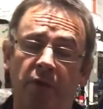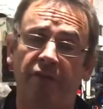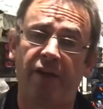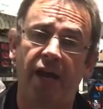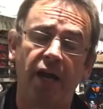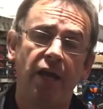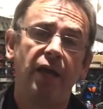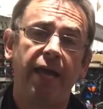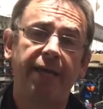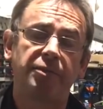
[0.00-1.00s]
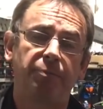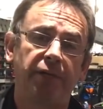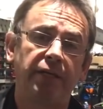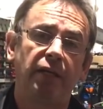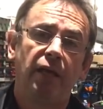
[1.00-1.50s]
one of our
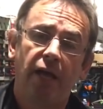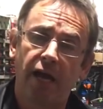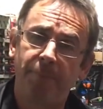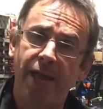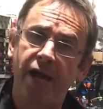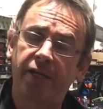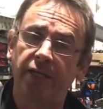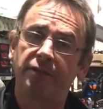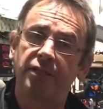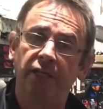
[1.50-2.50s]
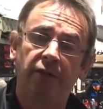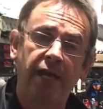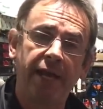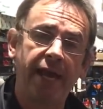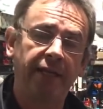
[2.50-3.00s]
XB uh, power kits in it
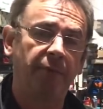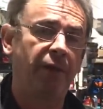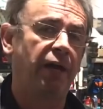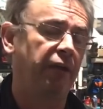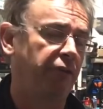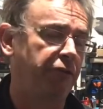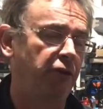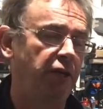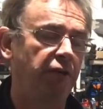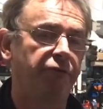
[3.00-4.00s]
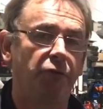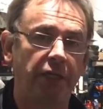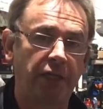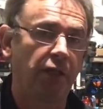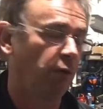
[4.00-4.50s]
and adding about another 30 to
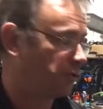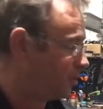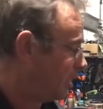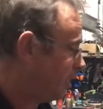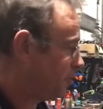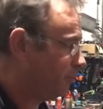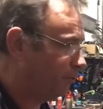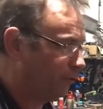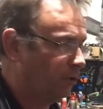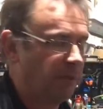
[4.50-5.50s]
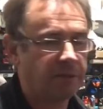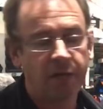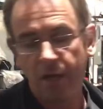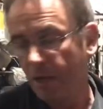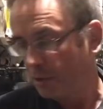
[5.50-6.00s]
40 kilowatts to the engine performance.
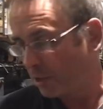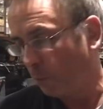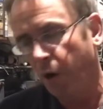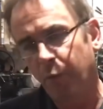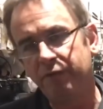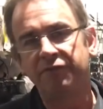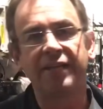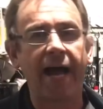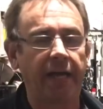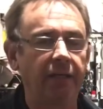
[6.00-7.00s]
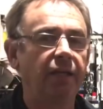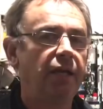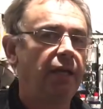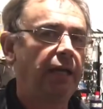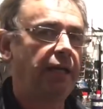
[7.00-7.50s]
So what we've done
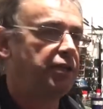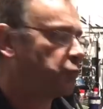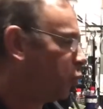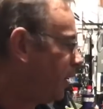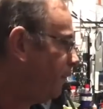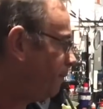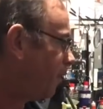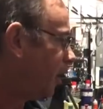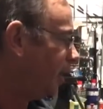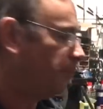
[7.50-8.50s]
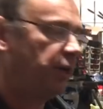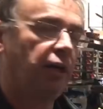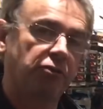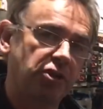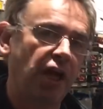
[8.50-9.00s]
is we've, in a minute
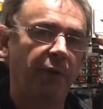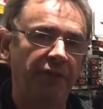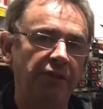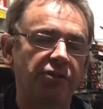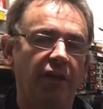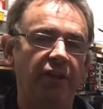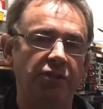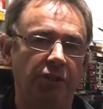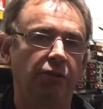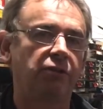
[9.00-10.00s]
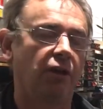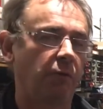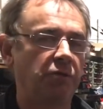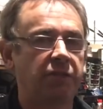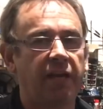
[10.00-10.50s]
I'll show you what the inside of the engine looks
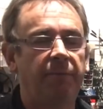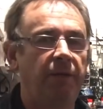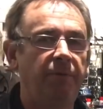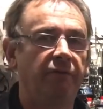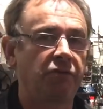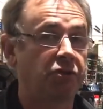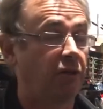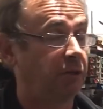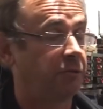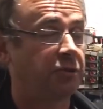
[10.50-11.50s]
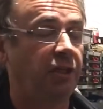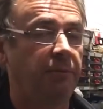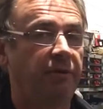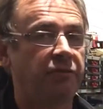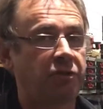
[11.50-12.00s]
like, which is going to be a bit of a shock and certainly
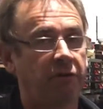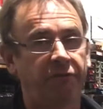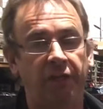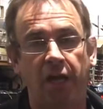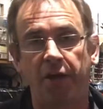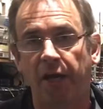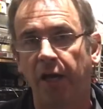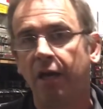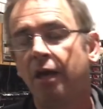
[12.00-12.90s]
a bit of a shock for the owner.